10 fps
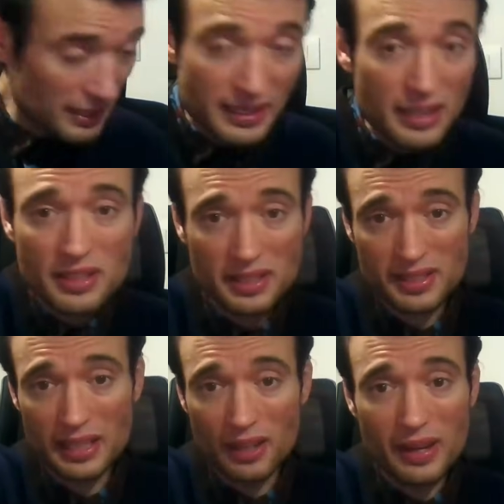continues
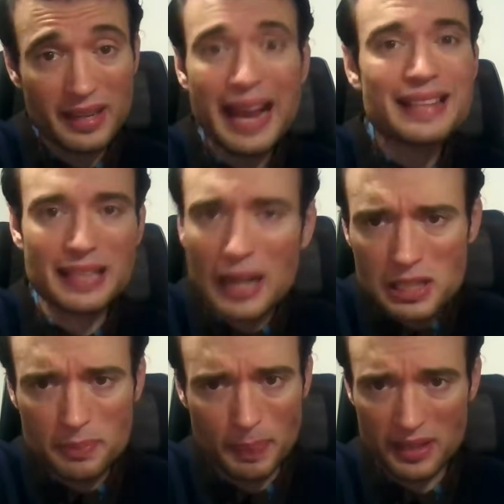accelerating at
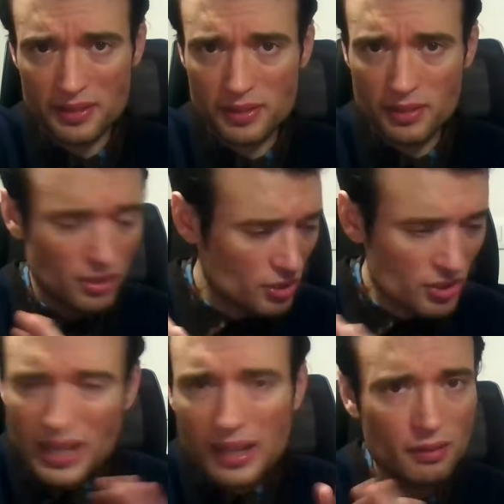today's pace,
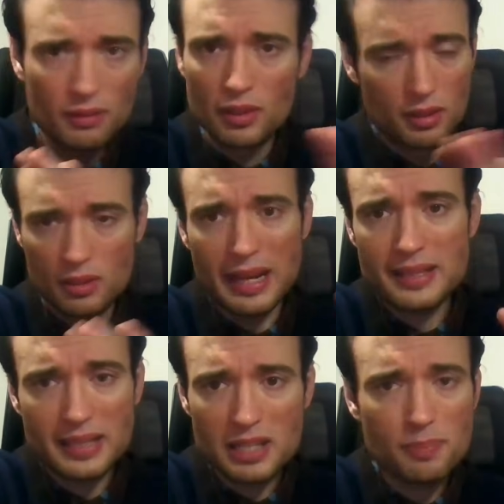just say
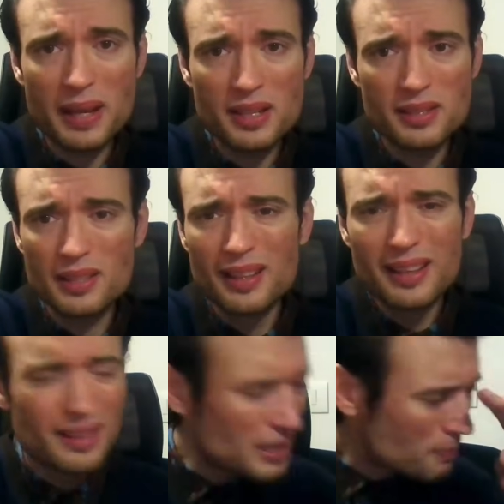at today's pace,
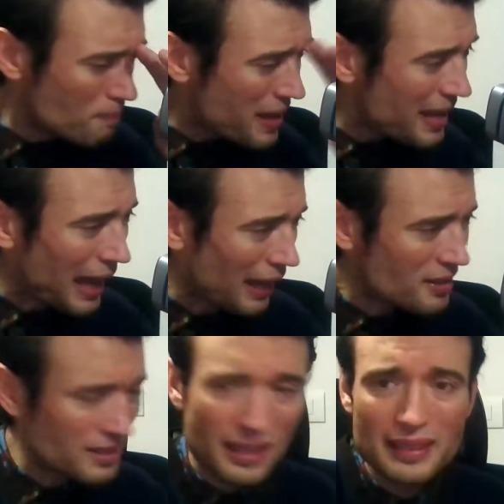there's many
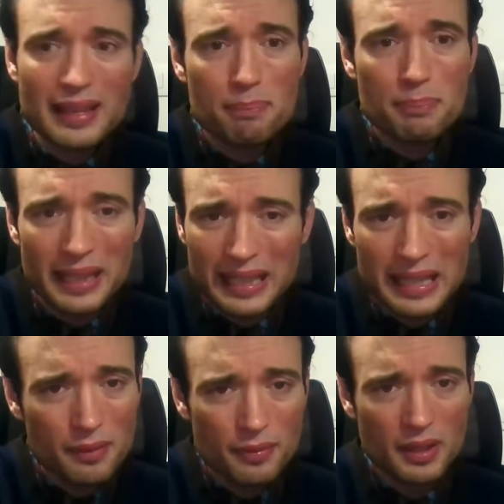analysts out there that
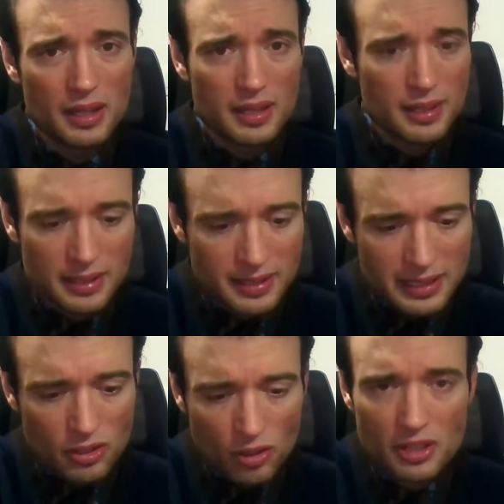believe
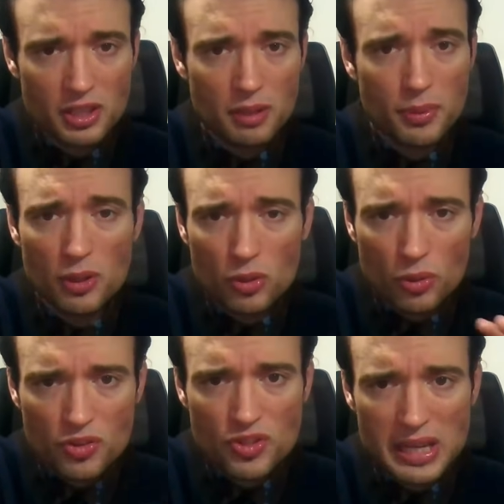decentralized compute
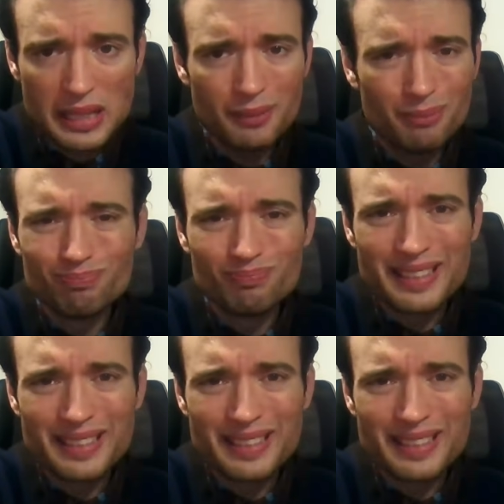could see